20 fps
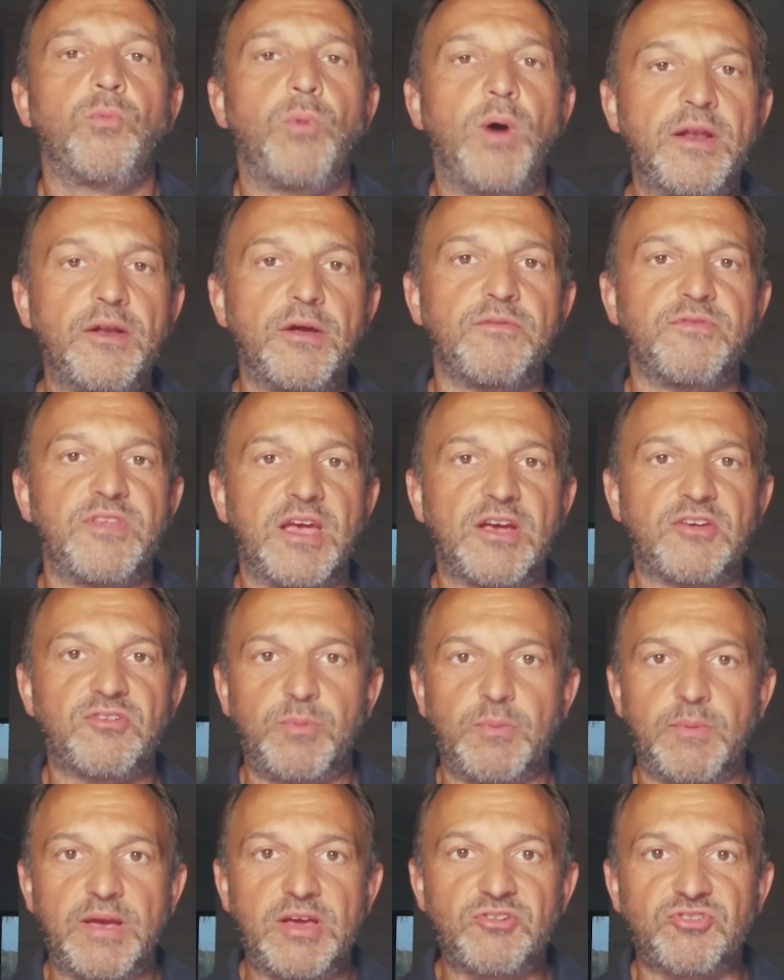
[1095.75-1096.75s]
one of the
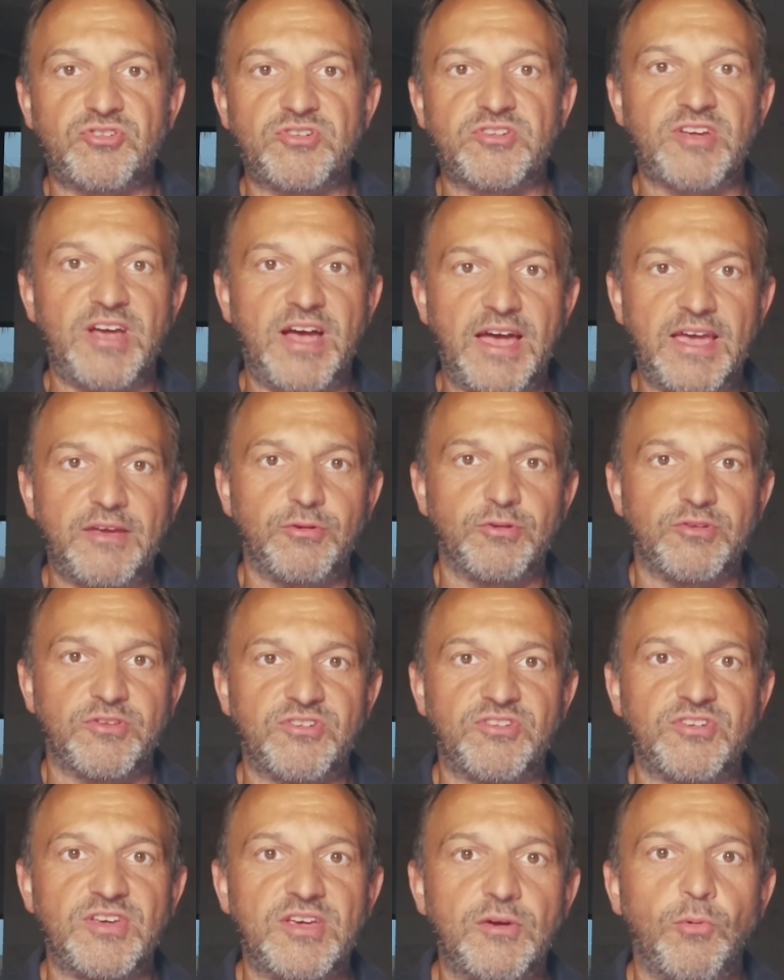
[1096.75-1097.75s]
explanations I could
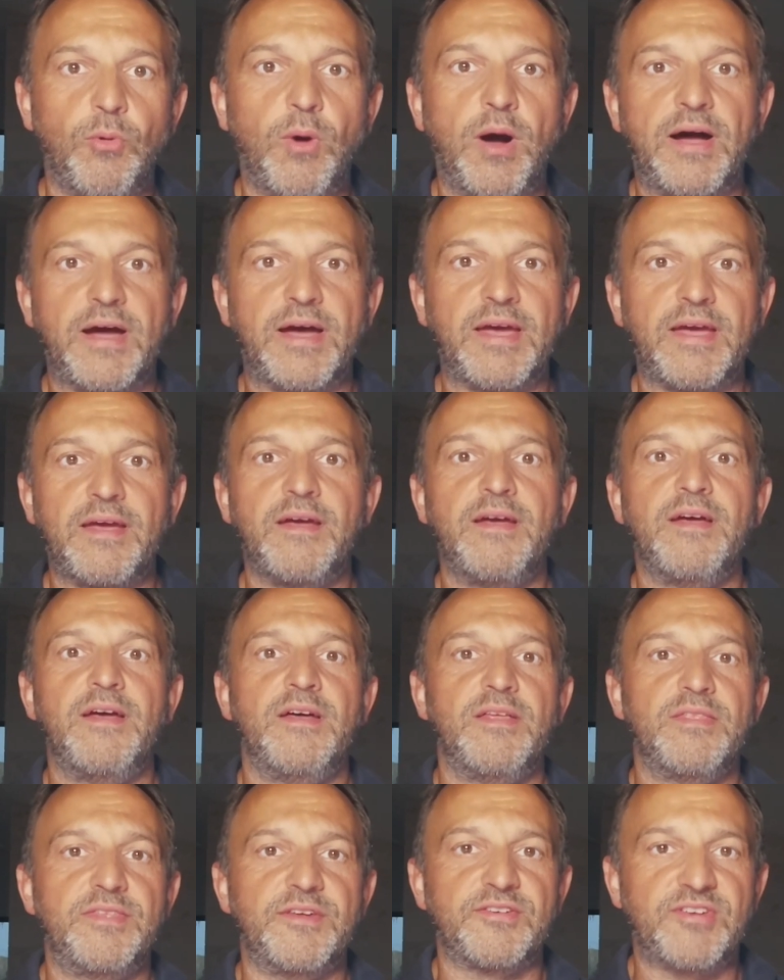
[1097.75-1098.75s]
see why
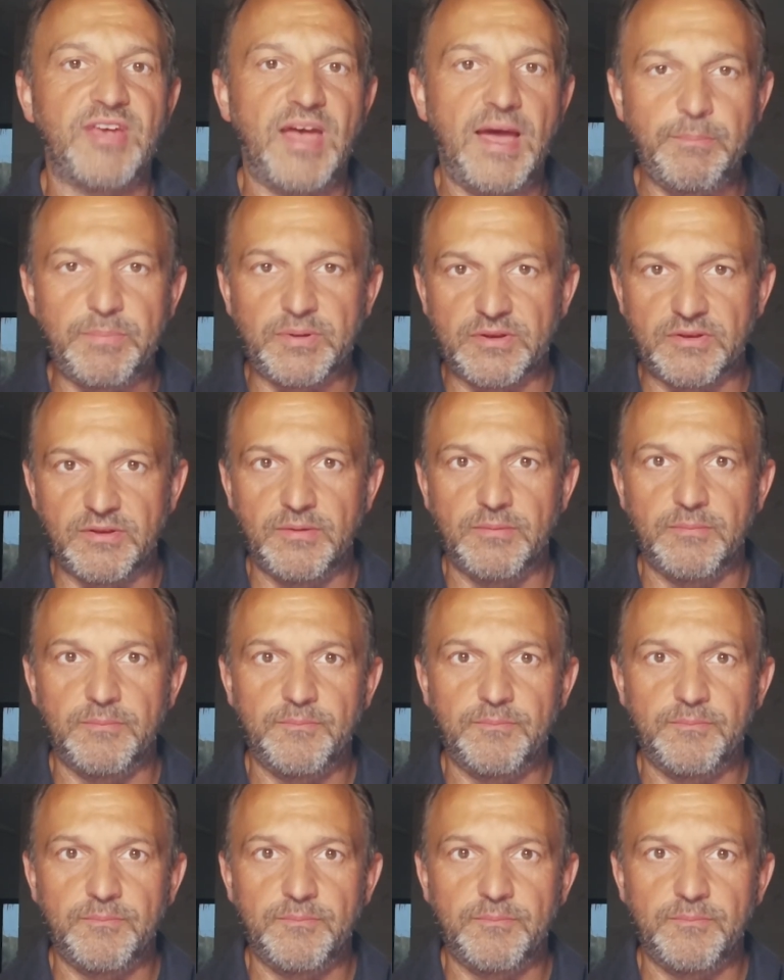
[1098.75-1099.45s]
this happened.